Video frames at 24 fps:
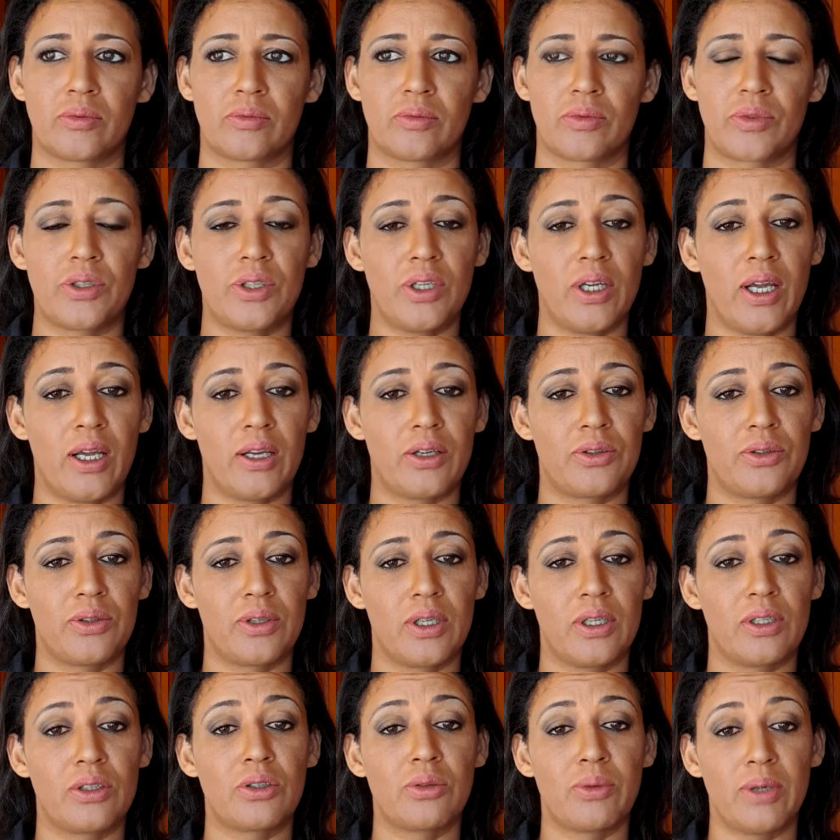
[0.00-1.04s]
she had to
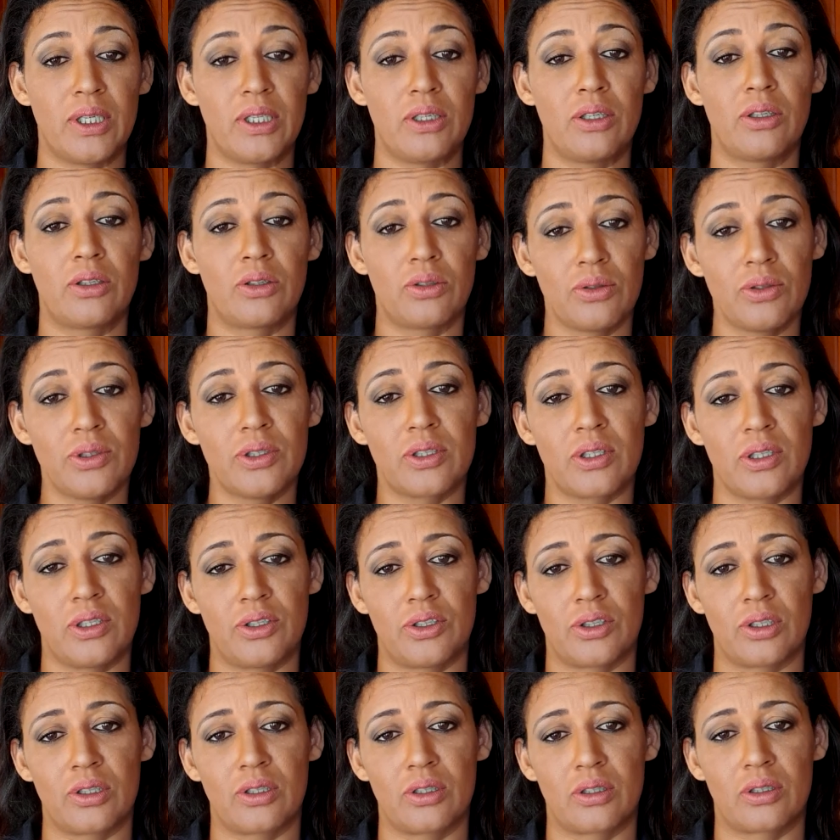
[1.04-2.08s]
get 22
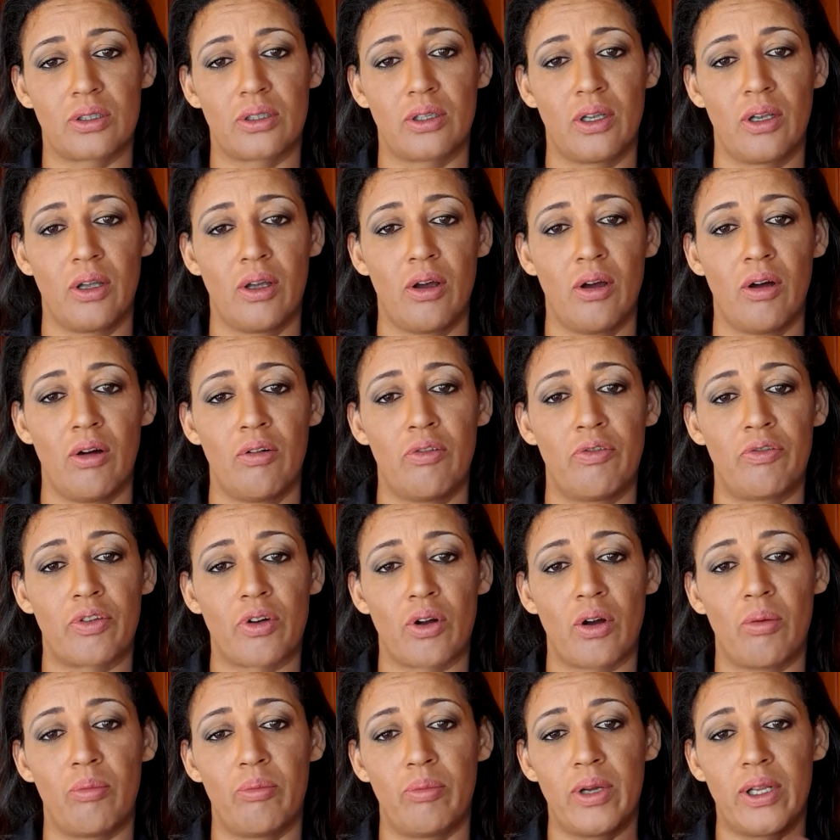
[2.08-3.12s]
stitches
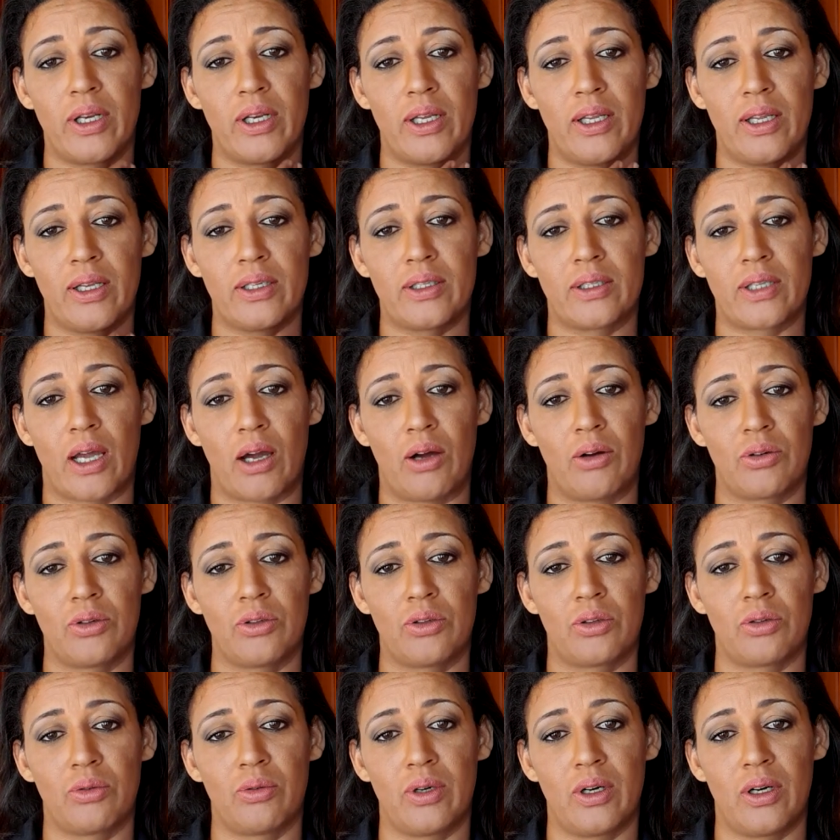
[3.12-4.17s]
from her neck down
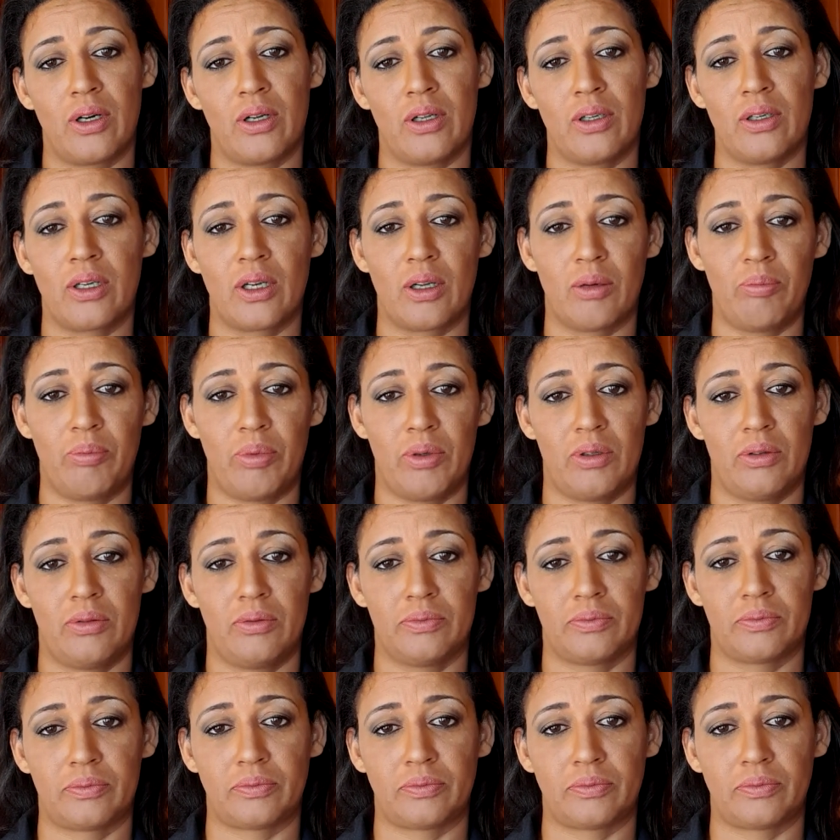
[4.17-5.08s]
to her nipple